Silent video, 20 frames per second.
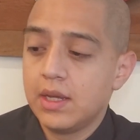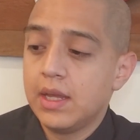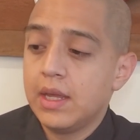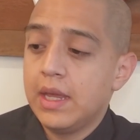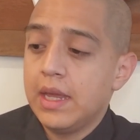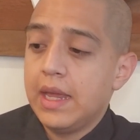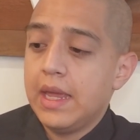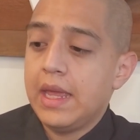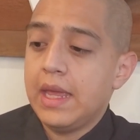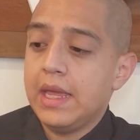
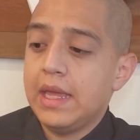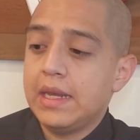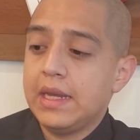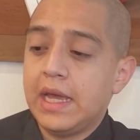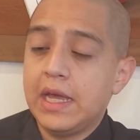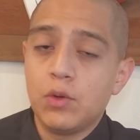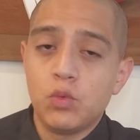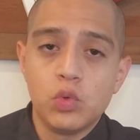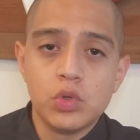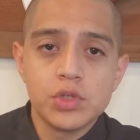And I
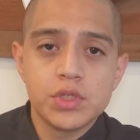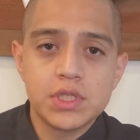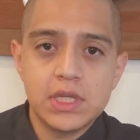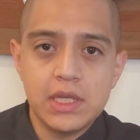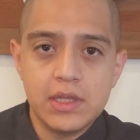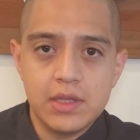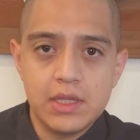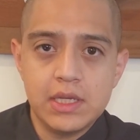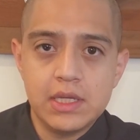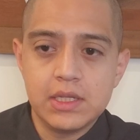will say
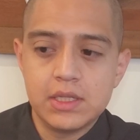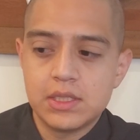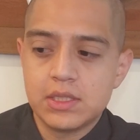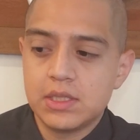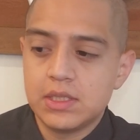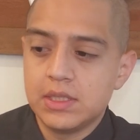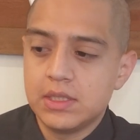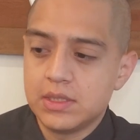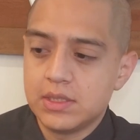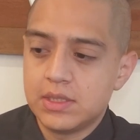this
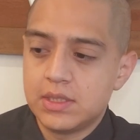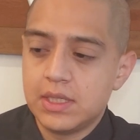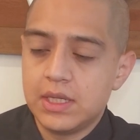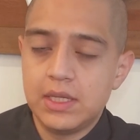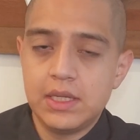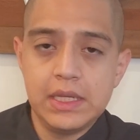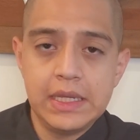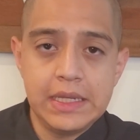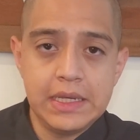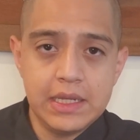is that
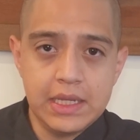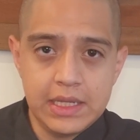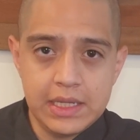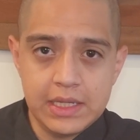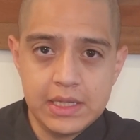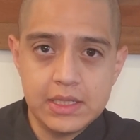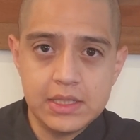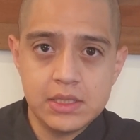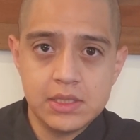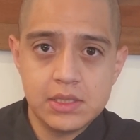it
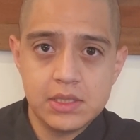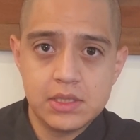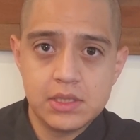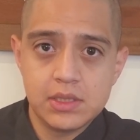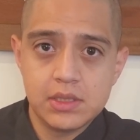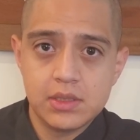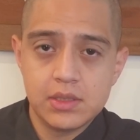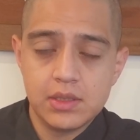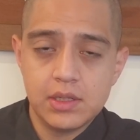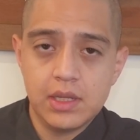is
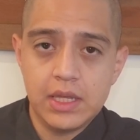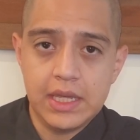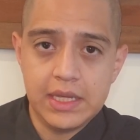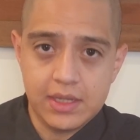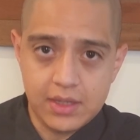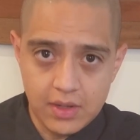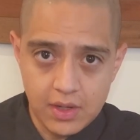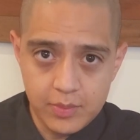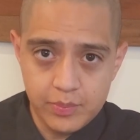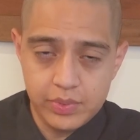a
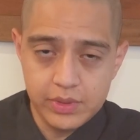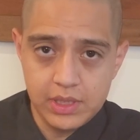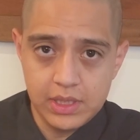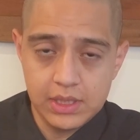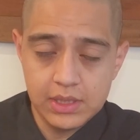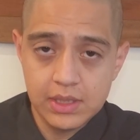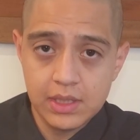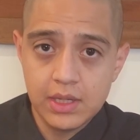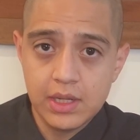company,